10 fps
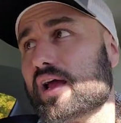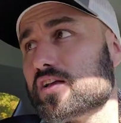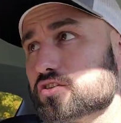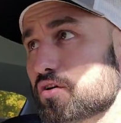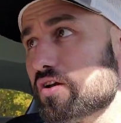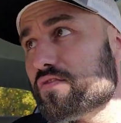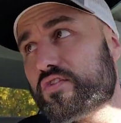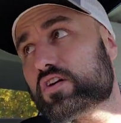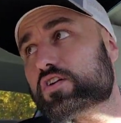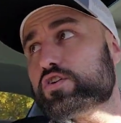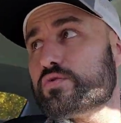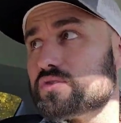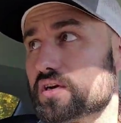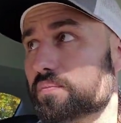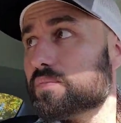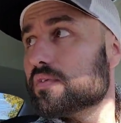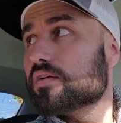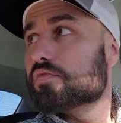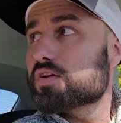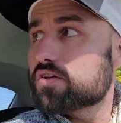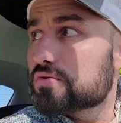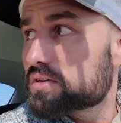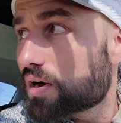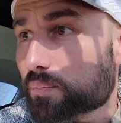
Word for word: And so if you're using a if you're using a